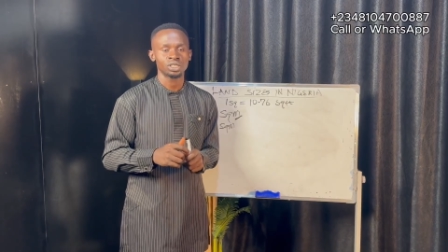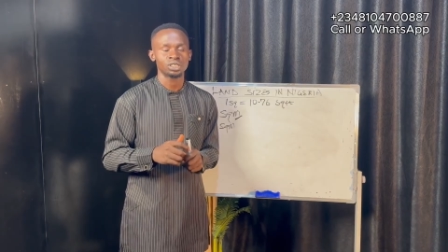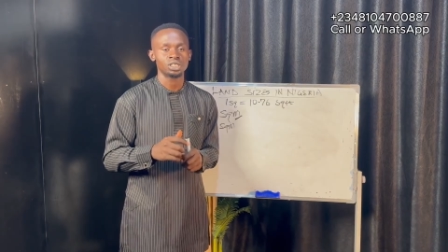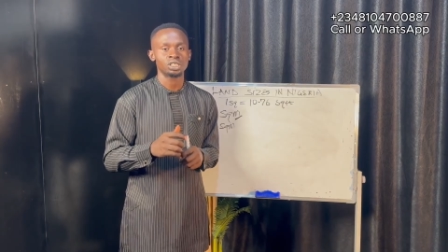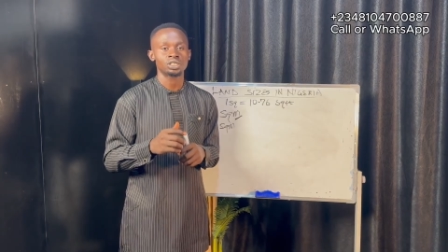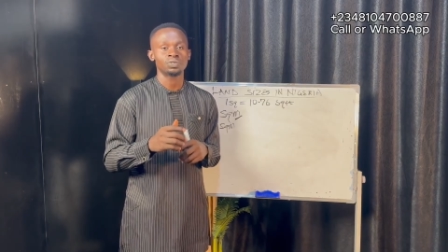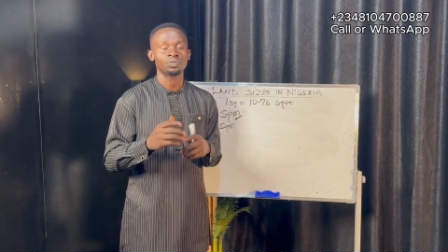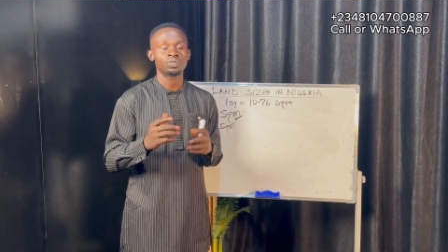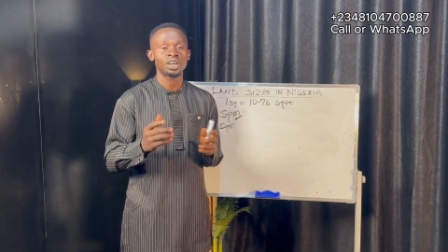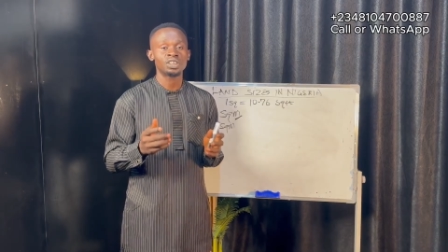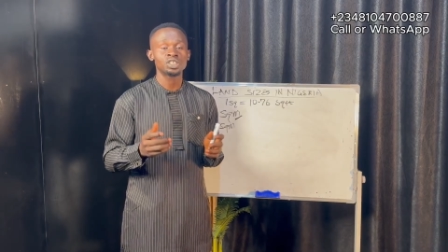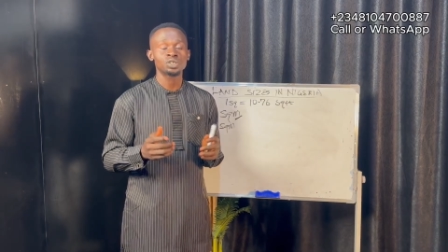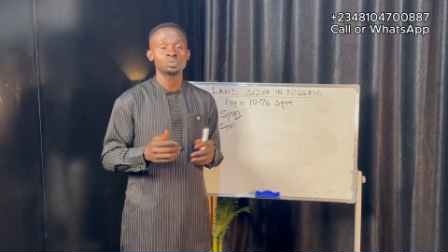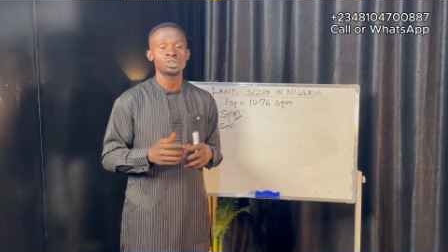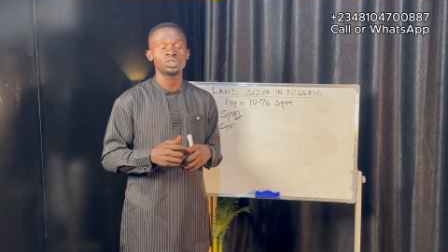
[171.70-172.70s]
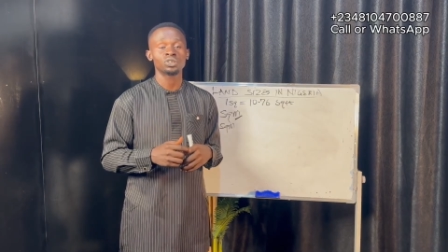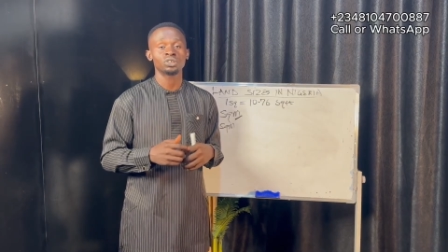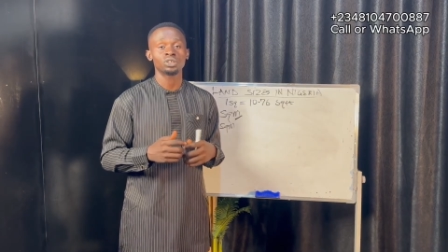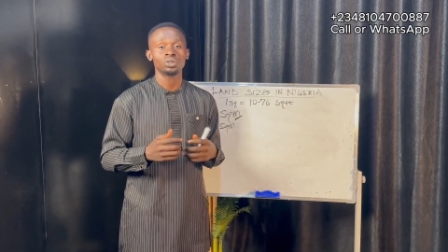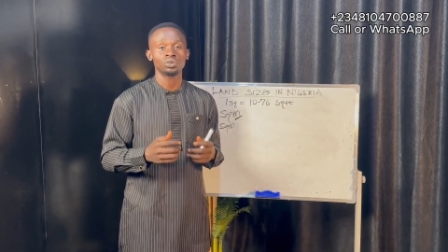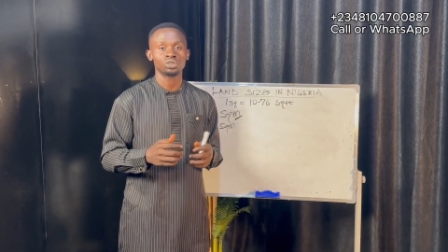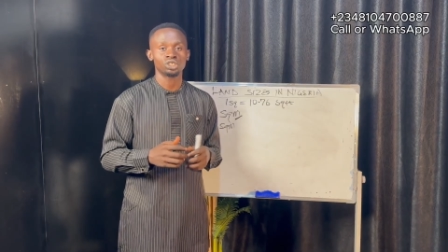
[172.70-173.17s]
It varies based on
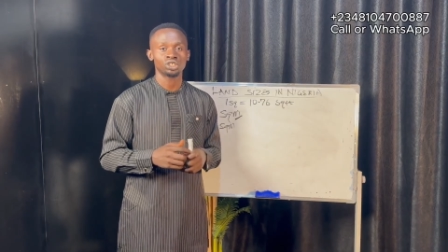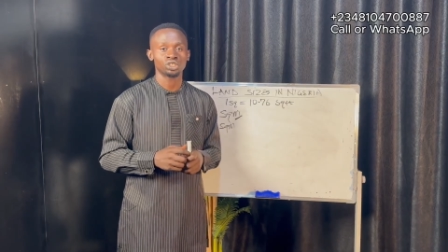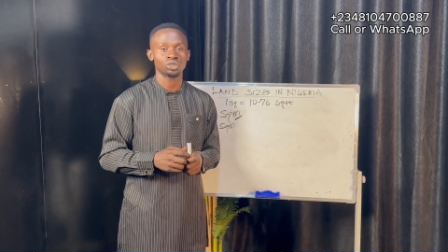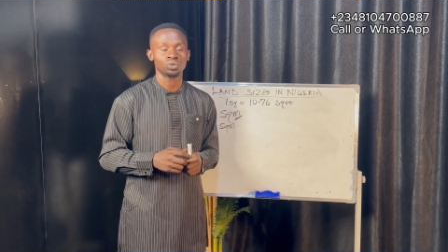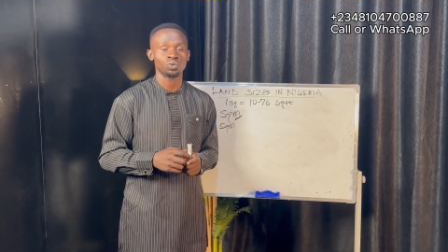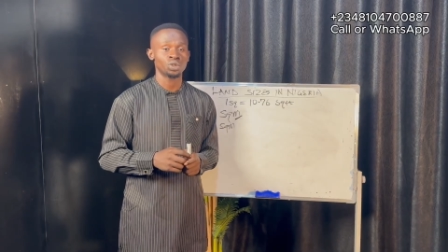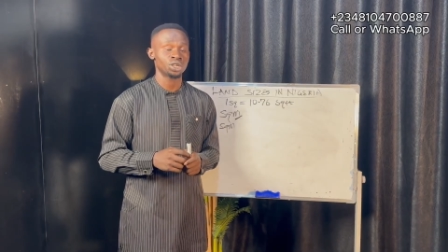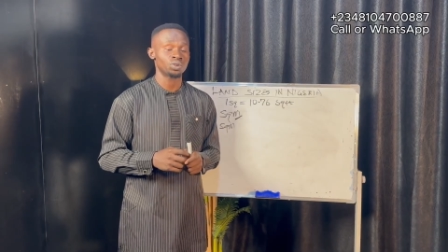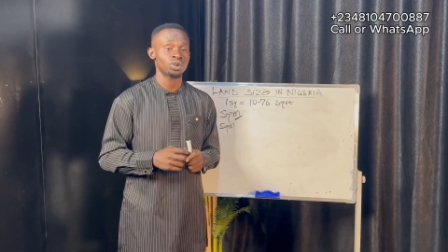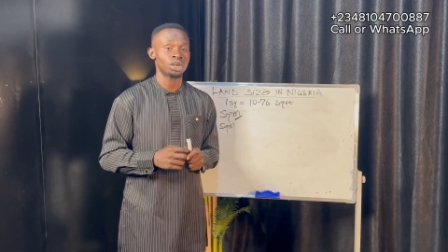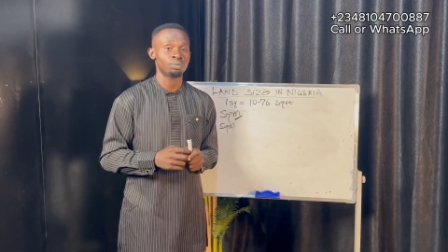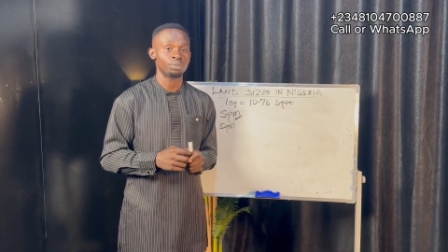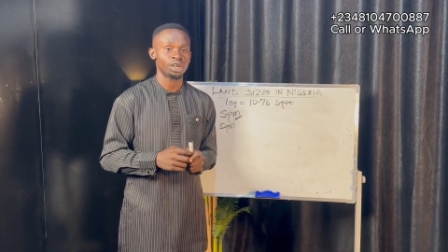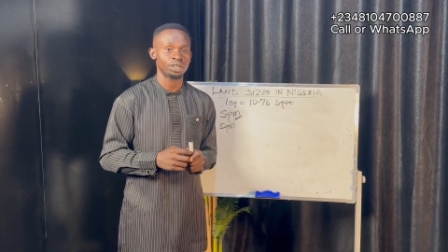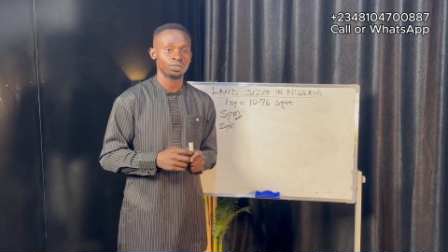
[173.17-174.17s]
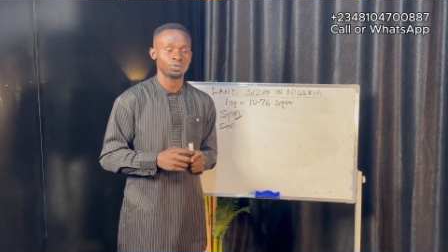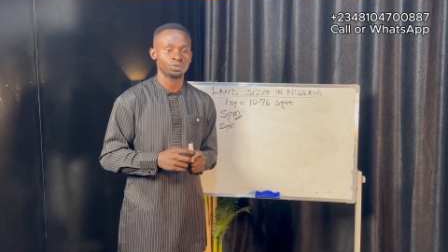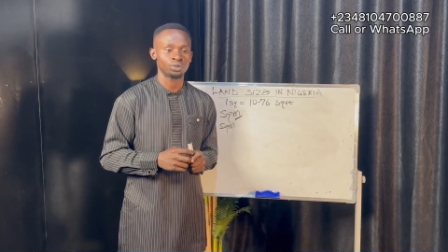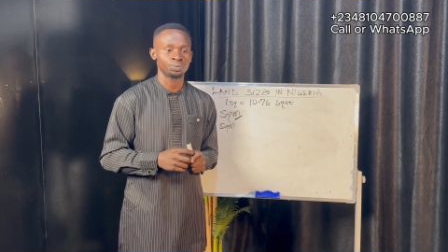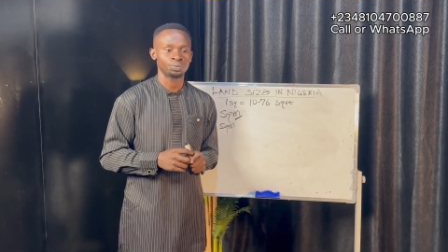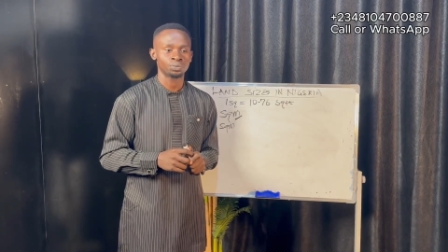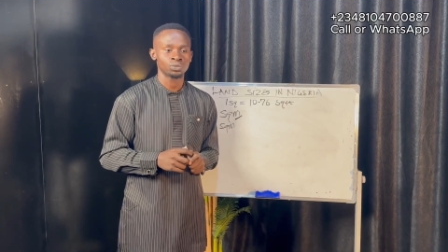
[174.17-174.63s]
the location where you are buying
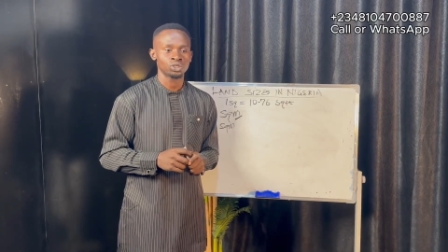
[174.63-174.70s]
from.